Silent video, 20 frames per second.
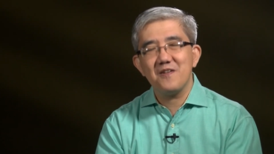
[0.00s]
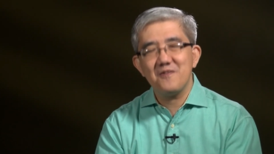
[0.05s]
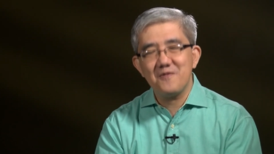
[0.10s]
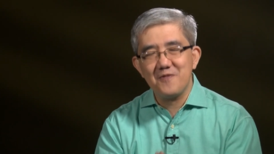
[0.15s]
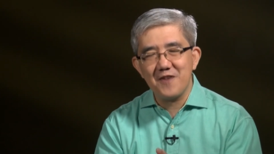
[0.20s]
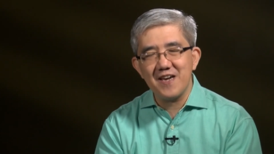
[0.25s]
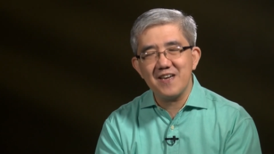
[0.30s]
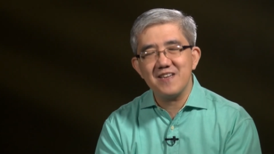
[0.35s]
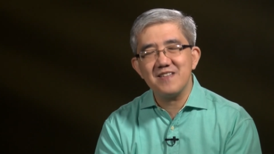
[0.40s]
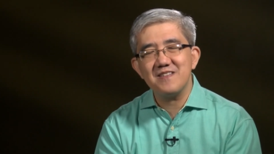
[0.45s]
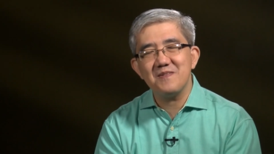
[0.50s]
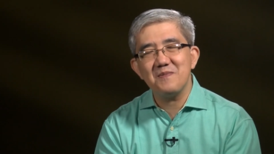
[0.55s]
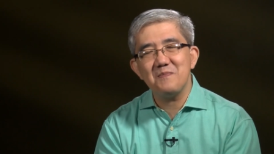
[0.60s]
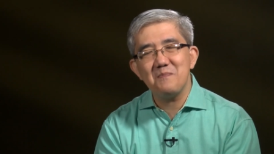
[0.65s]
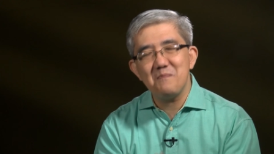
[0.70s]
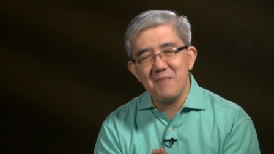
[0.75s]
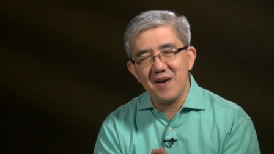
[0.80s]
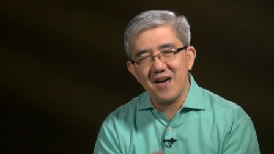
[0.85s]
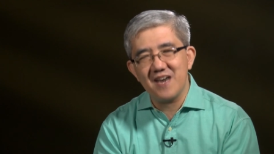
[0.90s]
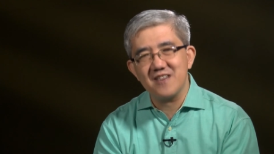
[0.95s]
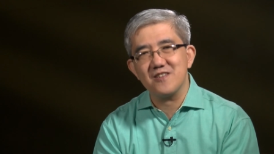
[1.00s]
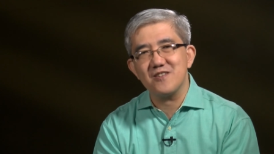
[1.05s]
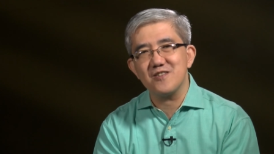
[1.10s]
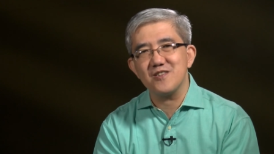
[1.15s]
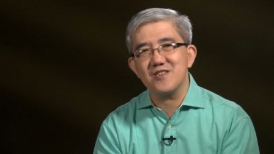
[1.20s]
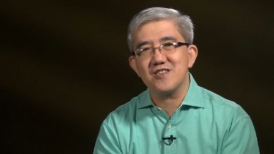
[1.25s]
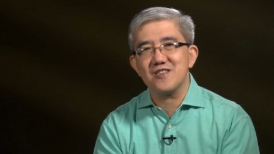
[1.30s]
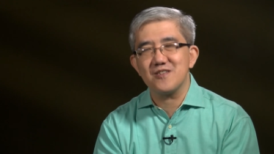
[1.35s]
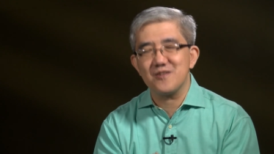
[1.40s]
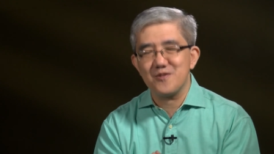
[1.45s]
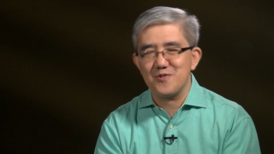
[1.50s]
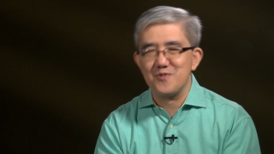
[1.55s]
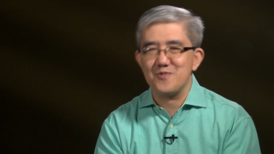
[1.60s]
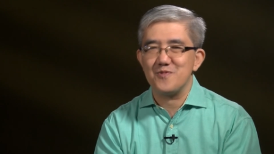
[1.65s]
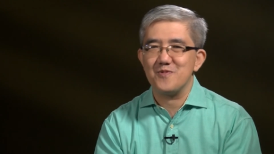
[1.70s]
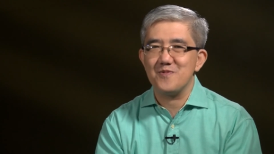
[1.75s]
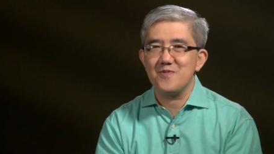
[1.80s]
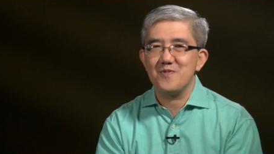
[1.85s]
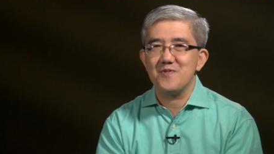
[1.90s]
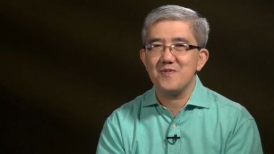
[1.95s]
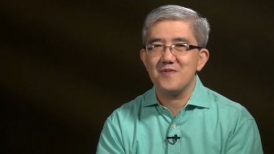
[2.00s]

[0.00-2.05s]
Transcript: faith matters to me.